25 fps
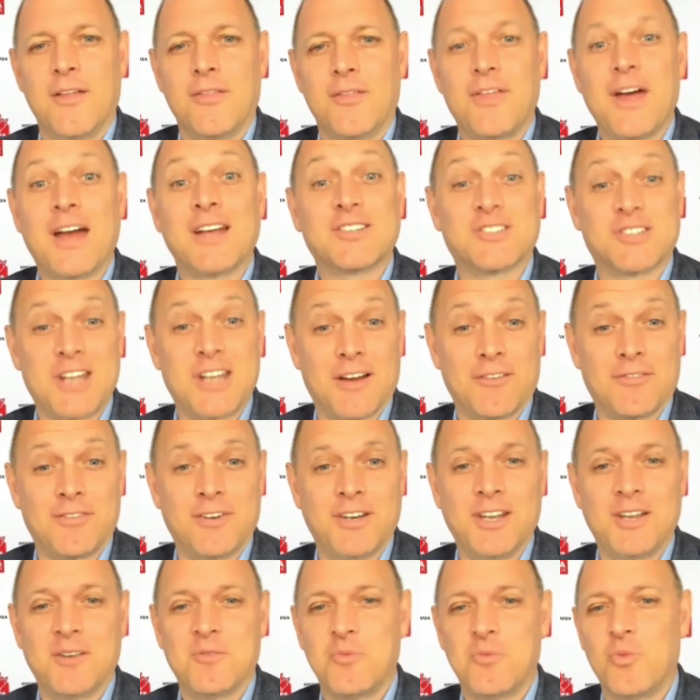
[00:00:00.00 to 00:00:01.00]
Thanks,
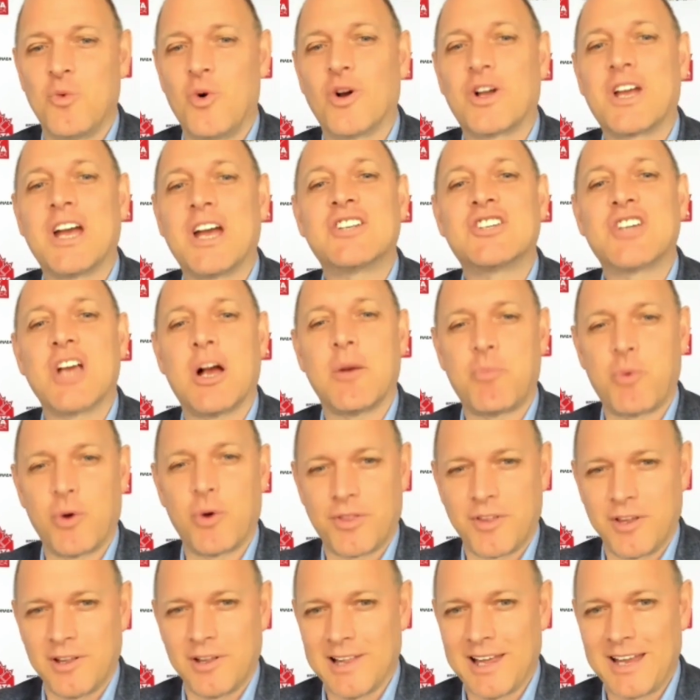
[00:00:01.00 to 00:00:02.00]
Stephanie. We'll catch up
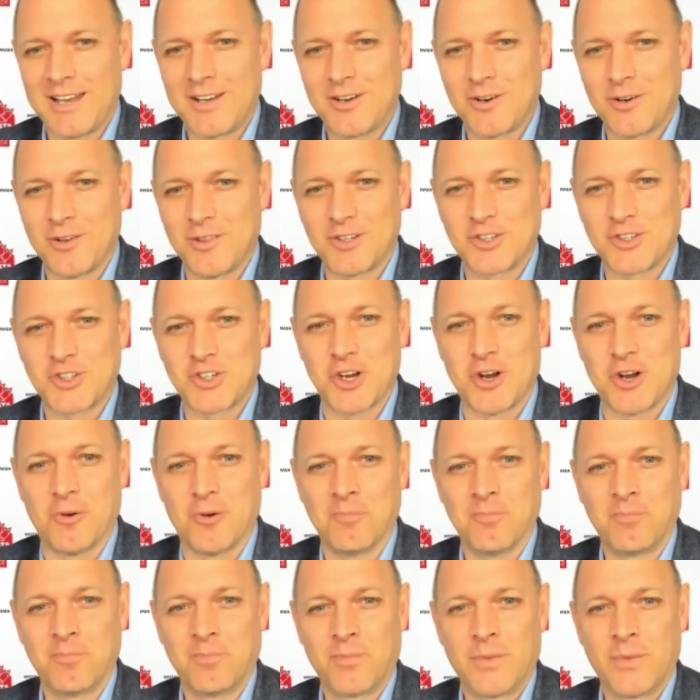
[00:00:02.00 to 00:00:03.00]
with you later in the show.
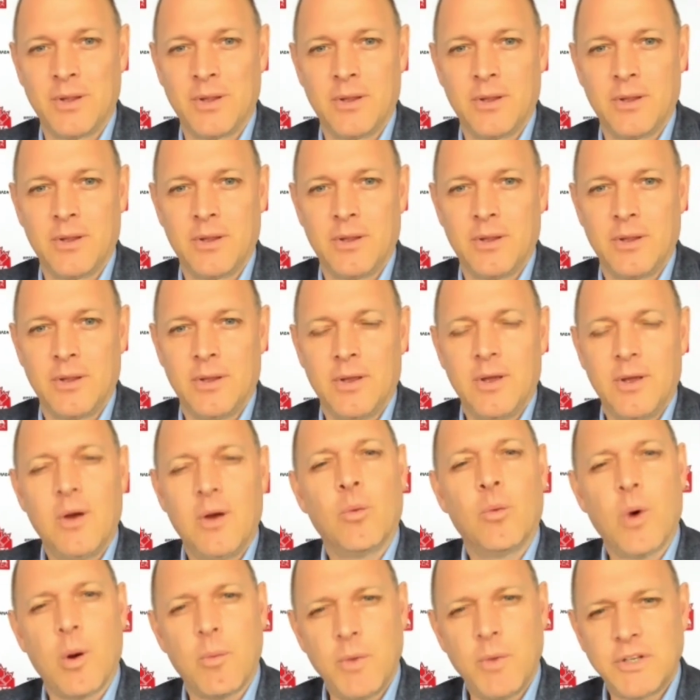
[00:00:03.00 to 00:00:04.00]

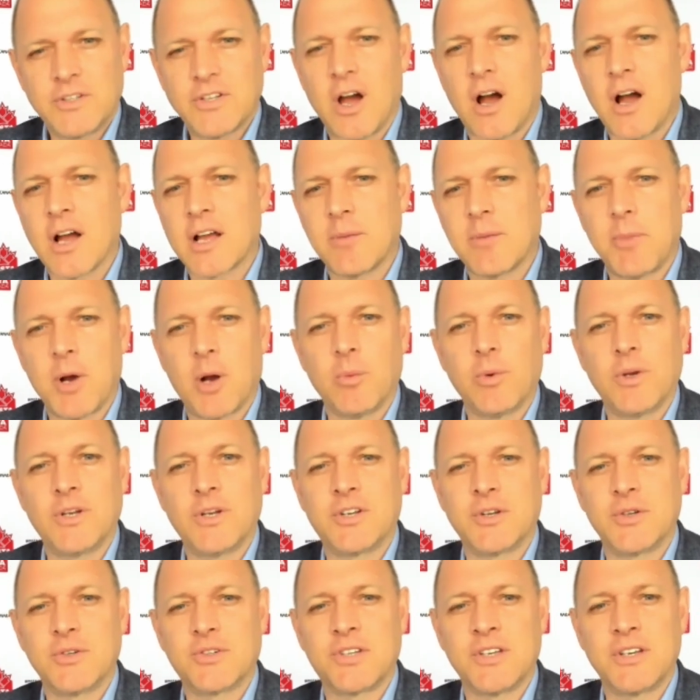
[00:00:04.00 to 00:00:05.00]
When we talk about
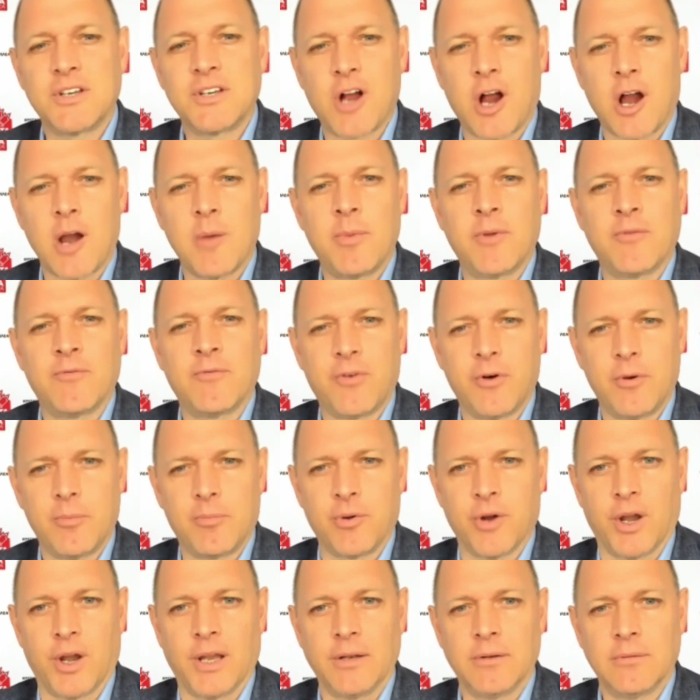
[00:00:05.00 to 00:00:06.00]
reducing carbon
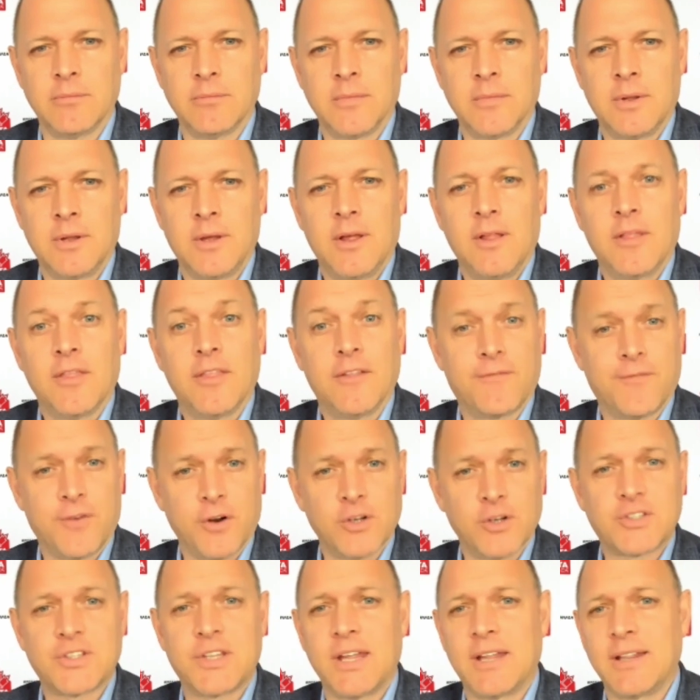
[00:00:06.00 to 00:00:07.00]
footprint, the
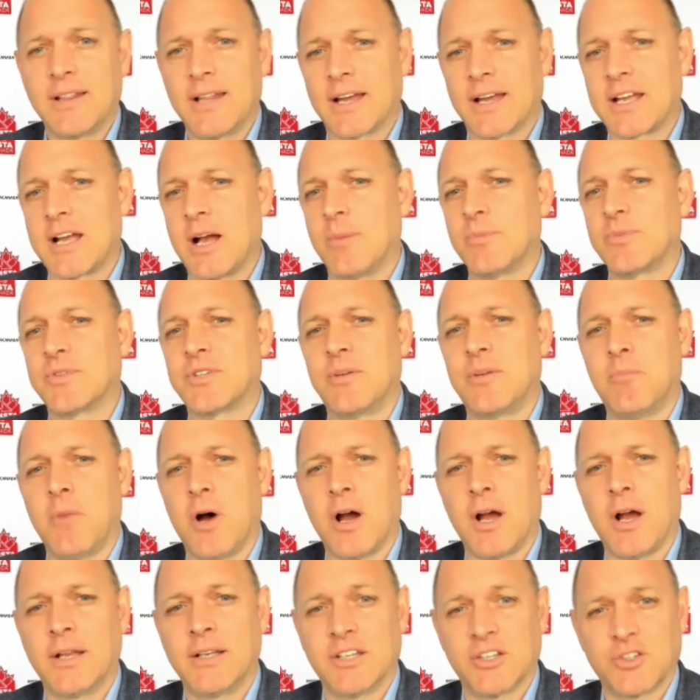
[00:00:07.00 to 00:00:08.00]
first thing that comes to
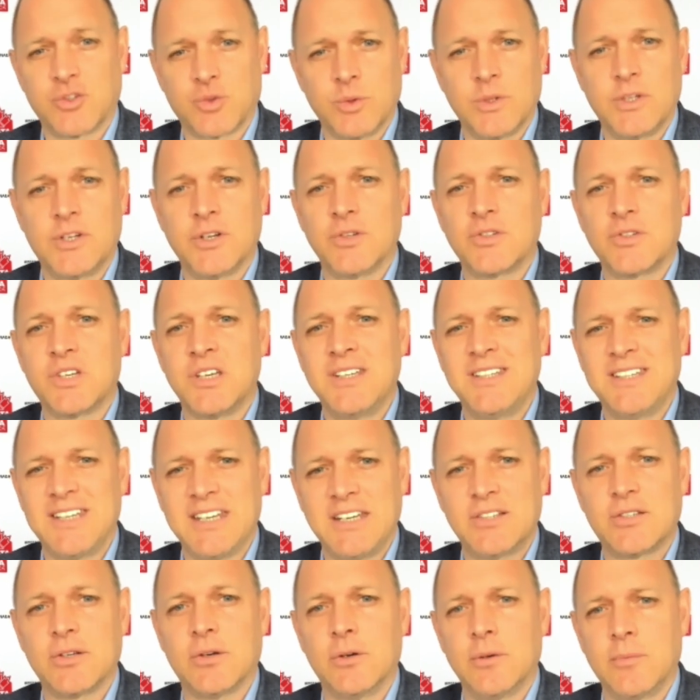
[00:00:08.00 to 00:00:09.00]
mind is reducing
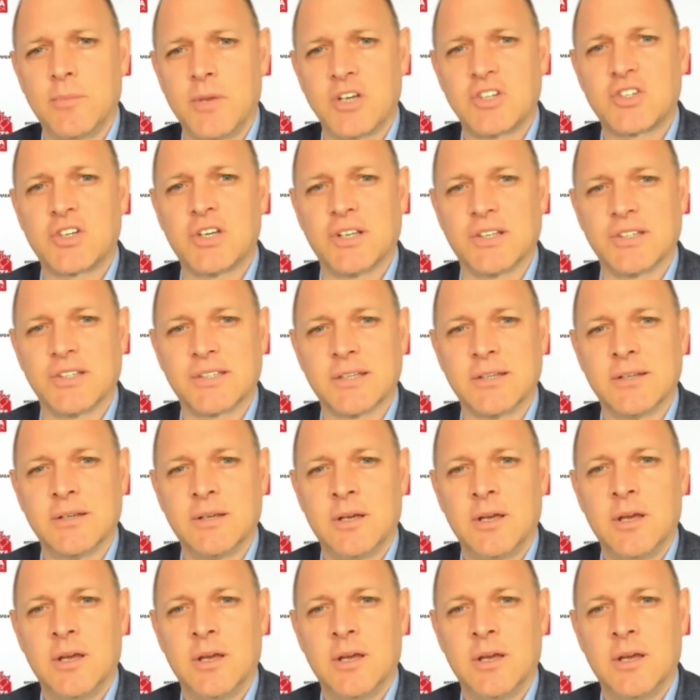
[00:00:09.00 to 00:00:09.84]
diesel emissions.